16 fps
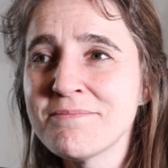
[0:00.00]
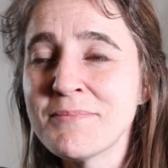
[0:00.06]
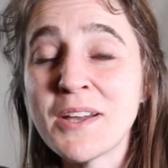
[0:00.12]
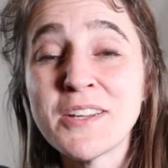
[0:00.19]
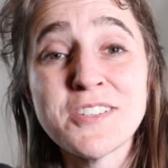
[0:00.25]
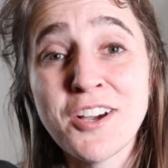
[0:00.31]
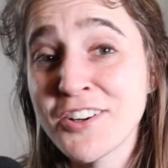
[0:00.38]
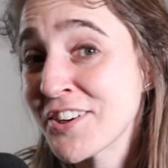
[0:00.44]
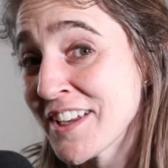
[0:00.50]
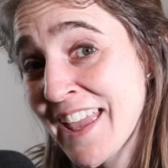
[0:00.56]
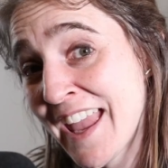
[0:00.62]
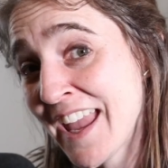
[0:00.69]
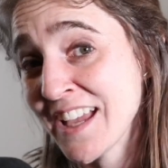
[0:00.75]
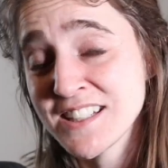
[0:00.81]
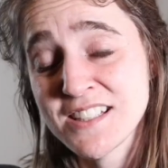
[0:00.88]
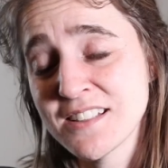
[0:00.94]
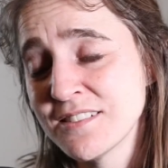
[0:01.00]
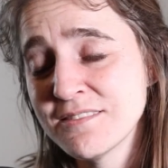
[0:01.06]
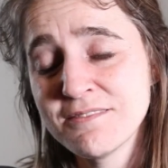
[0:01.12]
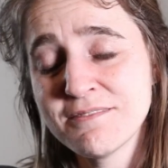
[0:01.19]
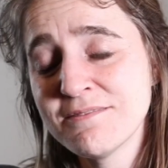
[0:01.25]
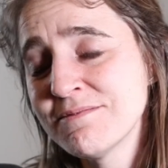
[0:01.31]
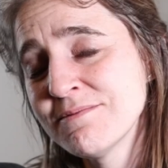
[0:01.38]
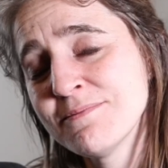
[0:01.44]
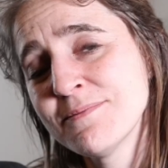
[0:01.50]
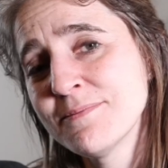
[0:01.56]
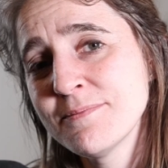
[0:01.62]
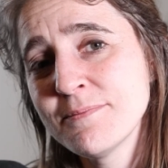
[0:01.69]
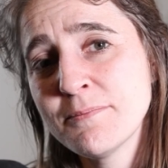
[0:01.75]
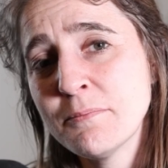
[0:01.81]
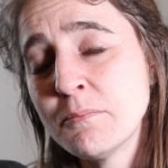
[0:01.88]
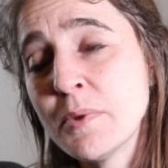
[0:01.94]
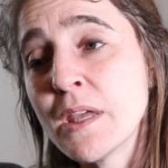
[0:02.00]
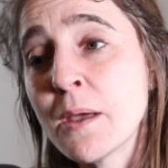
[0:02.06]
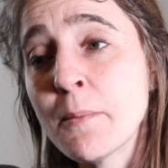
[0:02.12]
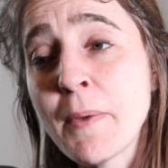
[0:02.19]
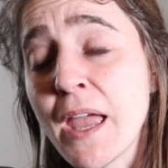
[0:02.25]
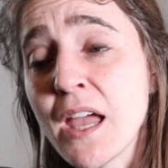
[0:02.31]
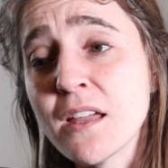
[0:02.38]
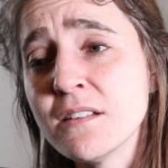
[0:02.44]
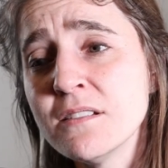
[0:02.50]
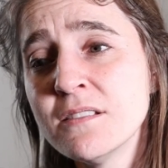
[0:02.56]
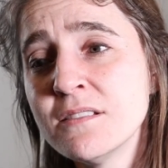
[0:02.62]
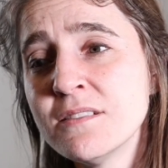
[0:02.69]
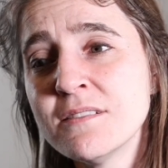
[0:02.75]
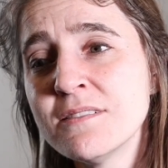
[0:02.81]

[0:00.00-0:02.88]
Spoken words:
My daughter can't be a man.